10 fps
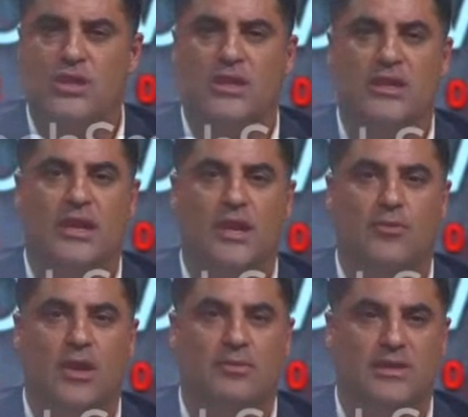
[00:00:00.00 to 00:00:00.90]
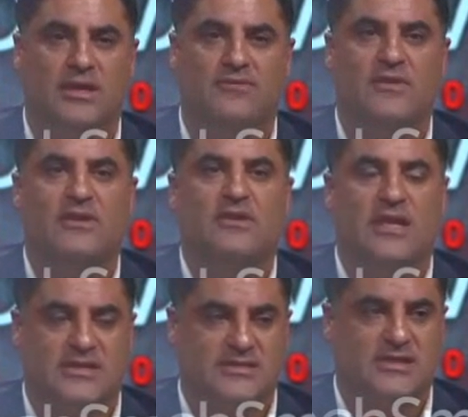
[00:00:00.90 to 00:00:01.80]
in, in Iowa, I believe.
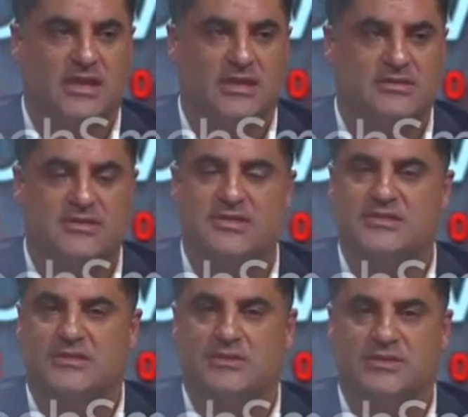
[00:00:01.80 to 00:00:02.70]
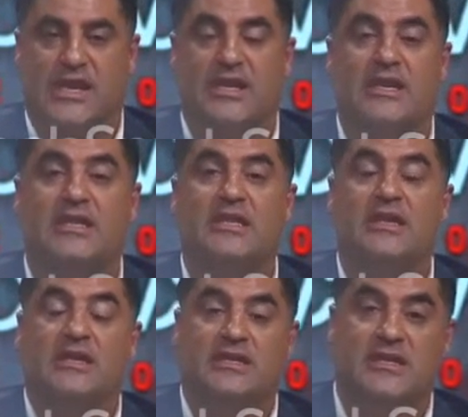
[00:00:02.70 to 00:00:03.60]
That's a statistical tie. In
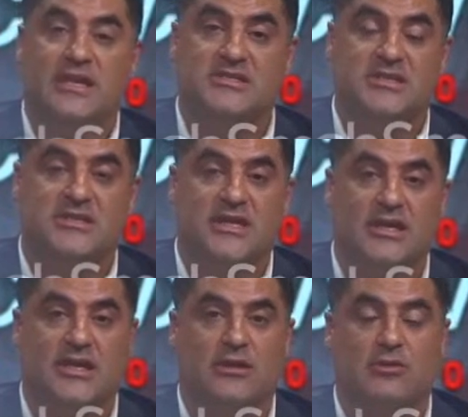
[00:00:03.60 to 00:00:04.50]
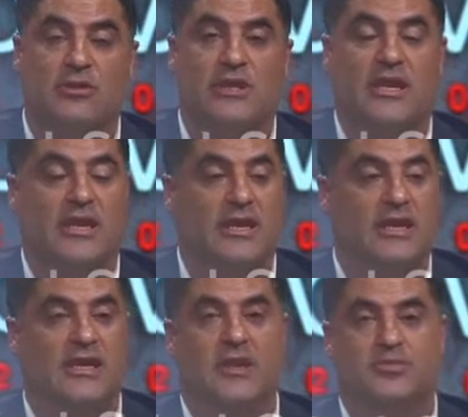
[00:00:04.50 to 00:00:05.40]
the case of Kentucky, it looked like at
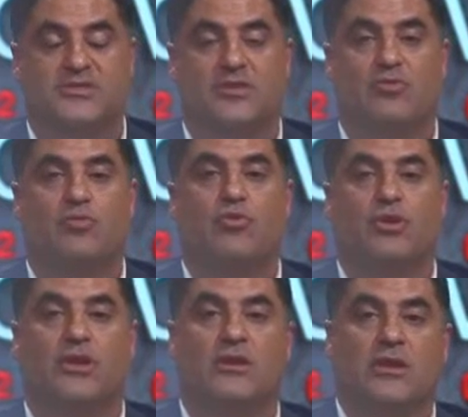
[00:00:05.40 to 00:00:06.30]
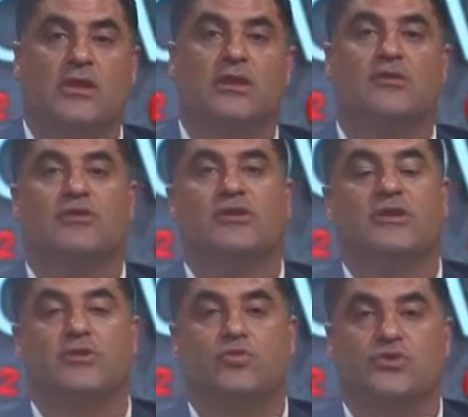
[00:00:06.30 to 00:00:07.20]
99% reporting, Hillary
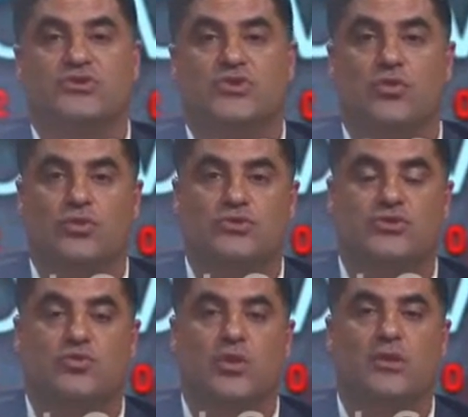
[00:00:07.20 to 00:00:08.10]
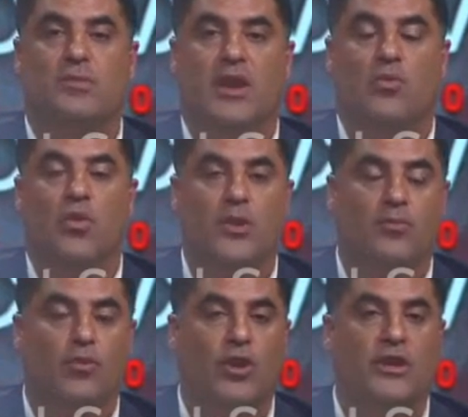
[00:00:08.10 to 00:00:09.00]
Clinton was going to win by
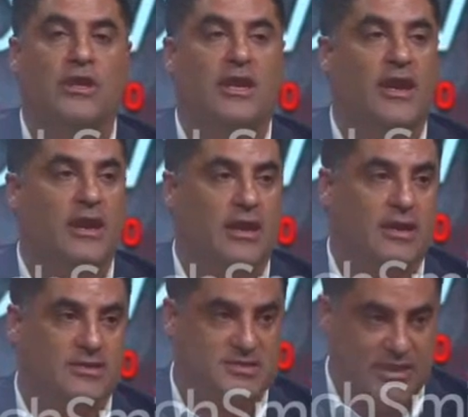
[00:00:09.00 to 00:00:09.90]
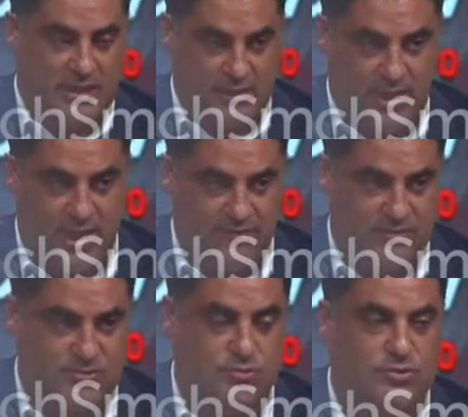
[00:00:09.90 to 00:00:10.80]
one point, and I said
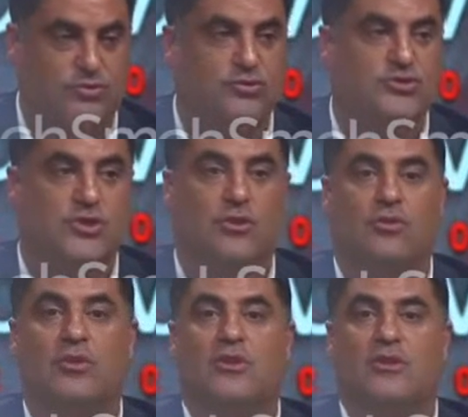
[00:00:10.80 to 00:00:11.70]
live as we were doing the show,